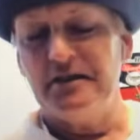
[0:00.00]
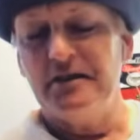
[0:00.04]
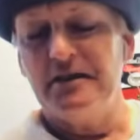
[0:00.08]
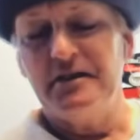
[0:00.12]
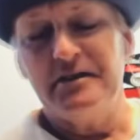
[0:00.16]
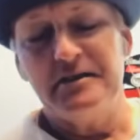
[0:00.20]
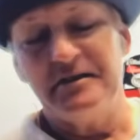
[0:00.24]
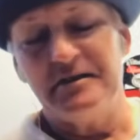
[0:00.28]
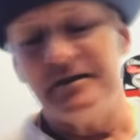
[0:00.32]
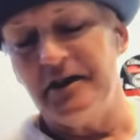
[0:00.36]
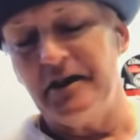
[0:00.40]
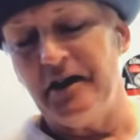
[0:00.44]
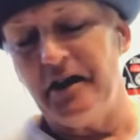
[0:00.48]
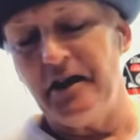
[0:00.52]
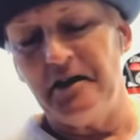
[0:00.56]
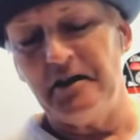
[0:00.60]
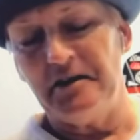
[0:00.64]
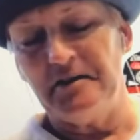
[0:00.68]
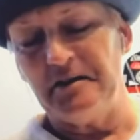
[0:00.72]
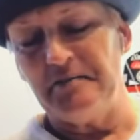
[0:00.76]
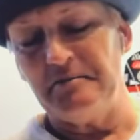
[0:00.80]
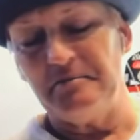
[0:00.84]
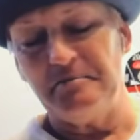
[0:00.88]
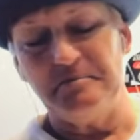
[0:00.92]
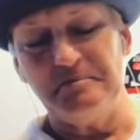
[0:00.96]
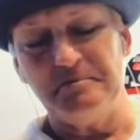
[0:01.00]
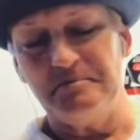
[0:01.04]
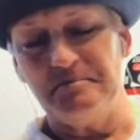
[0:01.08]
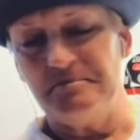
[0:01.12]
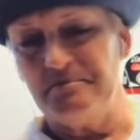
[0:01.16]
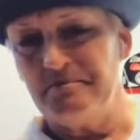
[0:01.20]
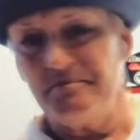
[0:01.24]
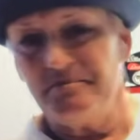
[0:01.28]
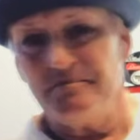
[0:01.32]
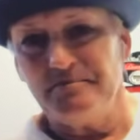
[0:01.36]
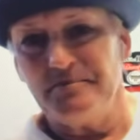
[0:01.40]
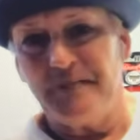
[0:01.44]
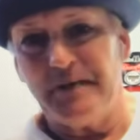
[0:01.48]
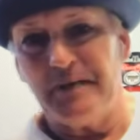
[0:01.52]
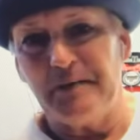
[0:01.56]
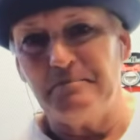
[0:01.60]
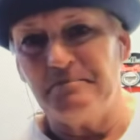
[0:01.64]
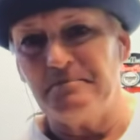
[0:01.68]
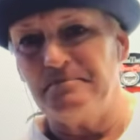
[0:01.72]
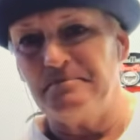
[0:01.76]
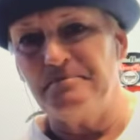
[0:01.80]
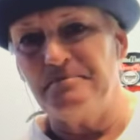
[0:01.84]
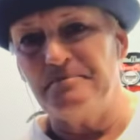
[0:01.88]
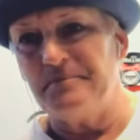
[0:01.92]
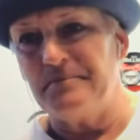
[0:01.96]
You know,
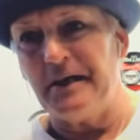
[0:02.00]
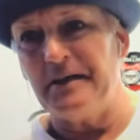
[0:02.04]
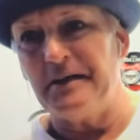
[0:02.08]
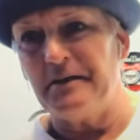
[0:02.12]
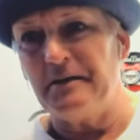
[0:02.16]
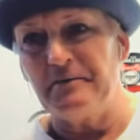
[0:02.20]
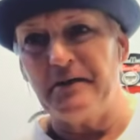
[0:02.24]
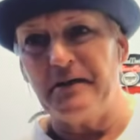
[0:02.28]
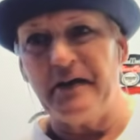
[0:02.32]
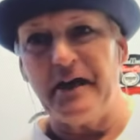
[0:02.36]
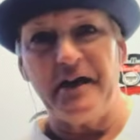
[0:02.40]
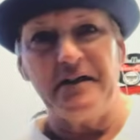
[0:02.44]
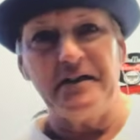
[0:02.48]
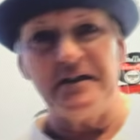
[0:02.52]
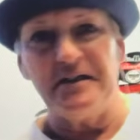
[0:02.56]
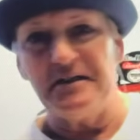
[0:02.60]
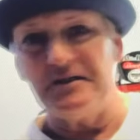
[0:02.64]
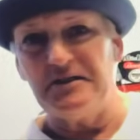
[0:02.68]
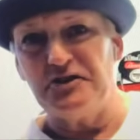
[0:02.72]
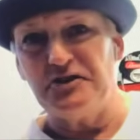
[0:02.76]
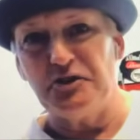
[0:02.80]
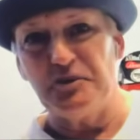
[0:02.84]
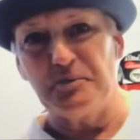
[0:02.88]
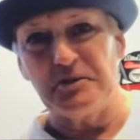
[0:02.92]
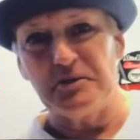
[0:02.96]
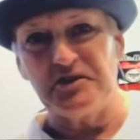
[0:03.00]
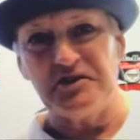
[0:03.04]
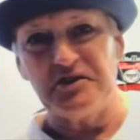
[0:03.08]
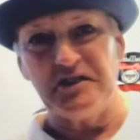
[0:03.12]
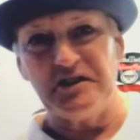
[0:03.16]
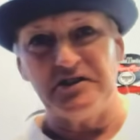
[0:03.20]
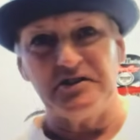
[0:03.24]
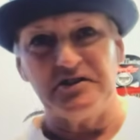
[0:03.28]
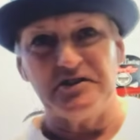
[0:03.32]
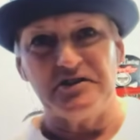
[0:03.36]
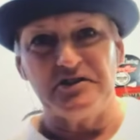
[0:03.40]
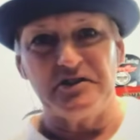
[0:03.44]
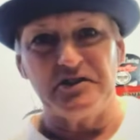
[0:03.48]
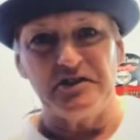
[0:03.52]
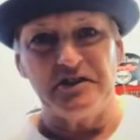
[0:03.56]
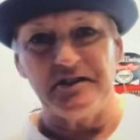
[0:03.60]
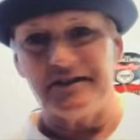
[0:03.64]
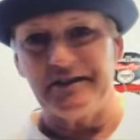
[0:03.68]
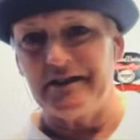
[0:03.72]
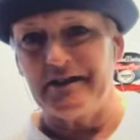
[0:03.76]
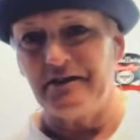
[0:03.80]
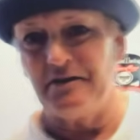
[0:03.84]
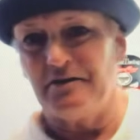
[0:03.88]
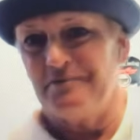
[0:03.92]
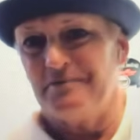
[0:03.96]
I never had any superstitions or
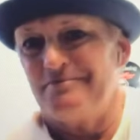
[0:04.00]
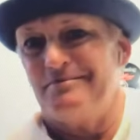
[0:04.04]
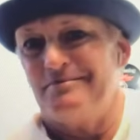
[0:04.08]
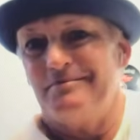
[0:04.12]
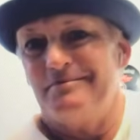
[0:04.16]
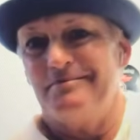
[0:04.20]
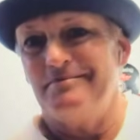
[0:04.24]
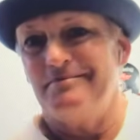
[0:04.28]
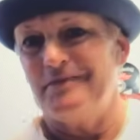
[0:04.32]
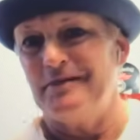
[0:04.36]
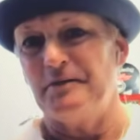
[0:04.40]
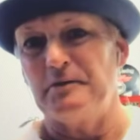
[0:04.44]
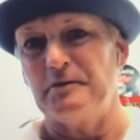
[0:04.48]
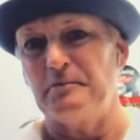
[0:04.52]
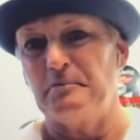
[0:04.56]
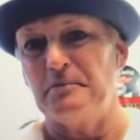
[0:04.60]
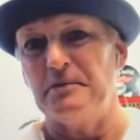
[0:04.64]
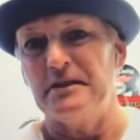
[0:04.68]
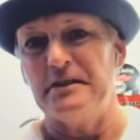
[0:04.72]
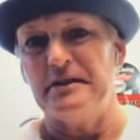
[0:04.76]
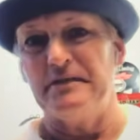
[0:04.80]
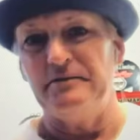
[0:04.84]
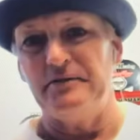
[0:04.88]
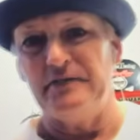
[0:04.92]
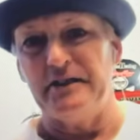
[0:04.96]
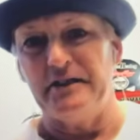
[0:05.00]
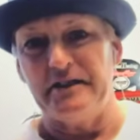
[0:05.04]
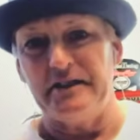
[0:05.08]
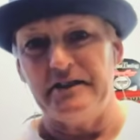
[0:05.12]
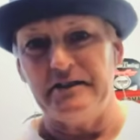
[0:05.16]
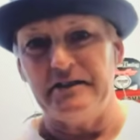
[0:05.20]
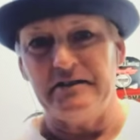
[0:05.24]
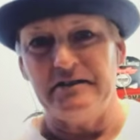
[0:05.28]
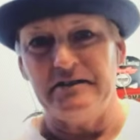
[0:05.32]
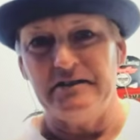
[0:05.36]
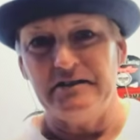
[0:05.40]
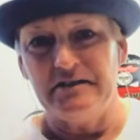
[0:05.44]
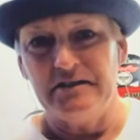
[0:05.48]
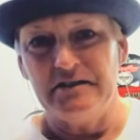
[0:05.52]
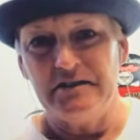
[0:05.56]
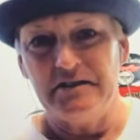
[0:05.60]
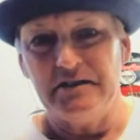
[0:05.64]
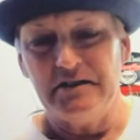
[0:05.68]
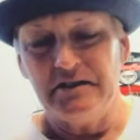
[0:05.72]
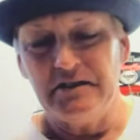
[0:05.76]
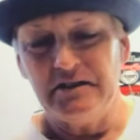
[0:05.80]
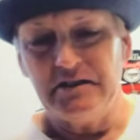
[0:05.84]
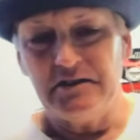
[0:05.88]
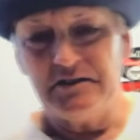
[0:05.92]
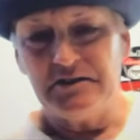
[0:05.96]
anything. Never believed in it.
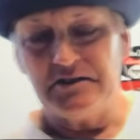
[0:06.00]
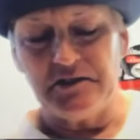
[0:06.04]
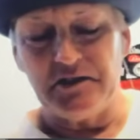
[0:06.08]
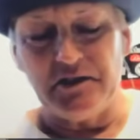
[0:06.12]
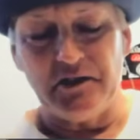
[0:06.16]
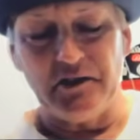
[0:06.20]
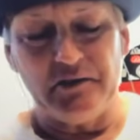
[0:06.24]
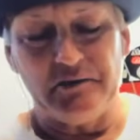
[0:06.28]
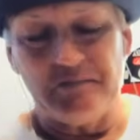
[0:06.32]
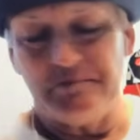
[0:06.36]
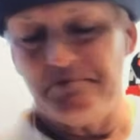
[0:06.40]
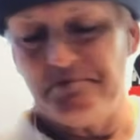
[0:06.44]
So.